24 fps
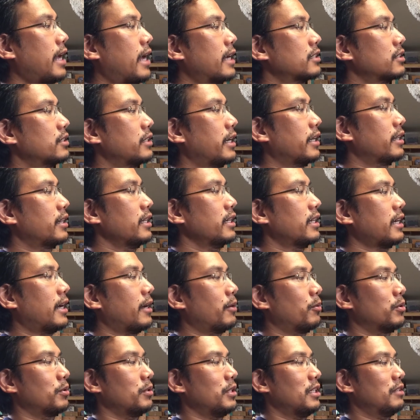Actually, I think
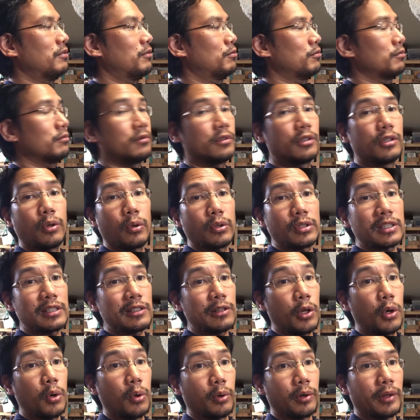I would even go
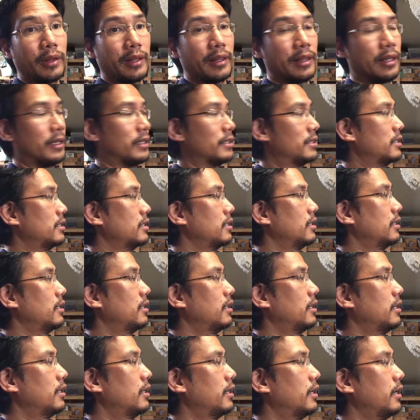slower than this.
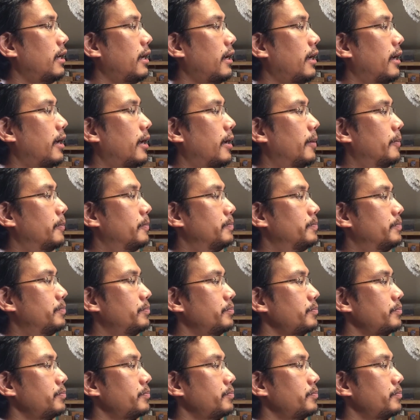But